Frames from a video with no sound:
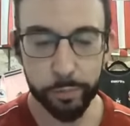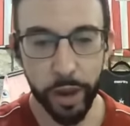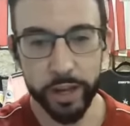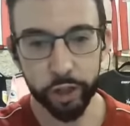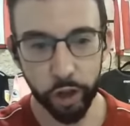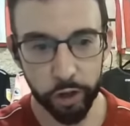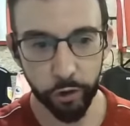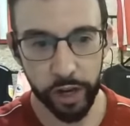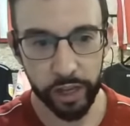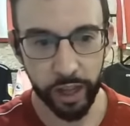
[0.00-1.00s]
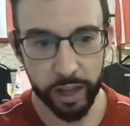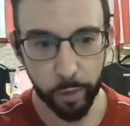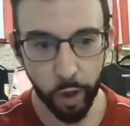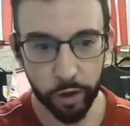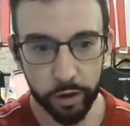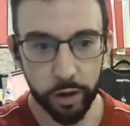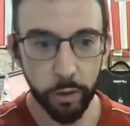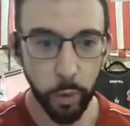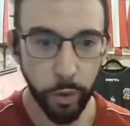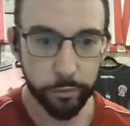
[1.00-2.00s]
Benny Traore came on.
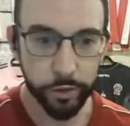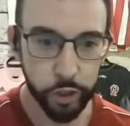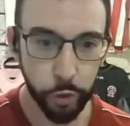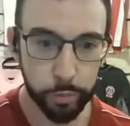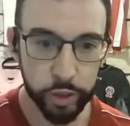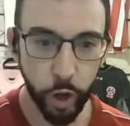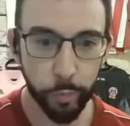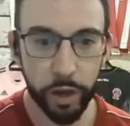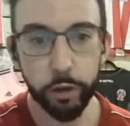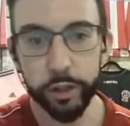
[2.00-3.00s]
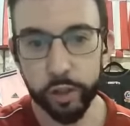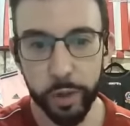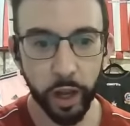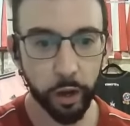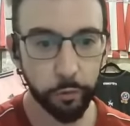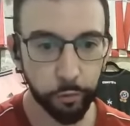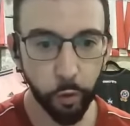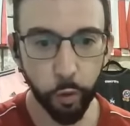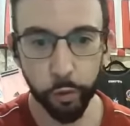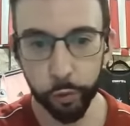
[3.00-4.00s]
We went for two up top. It looked to me like a
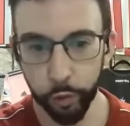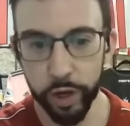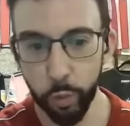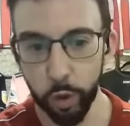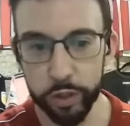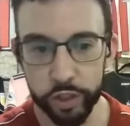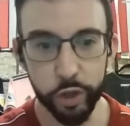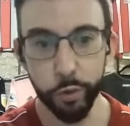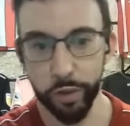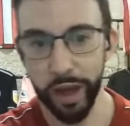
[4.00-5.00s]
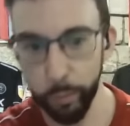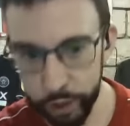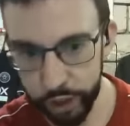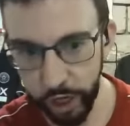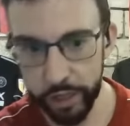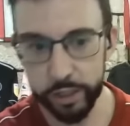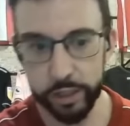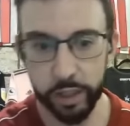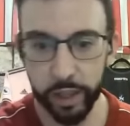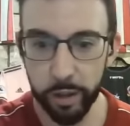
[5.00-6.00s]
4-3-1-2. That would change as
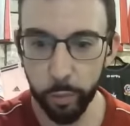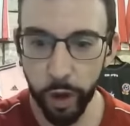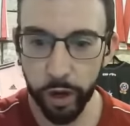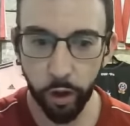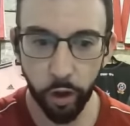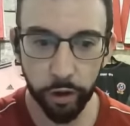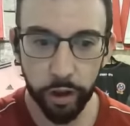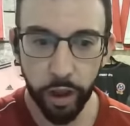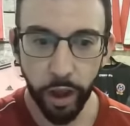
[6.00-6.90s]
the game went on.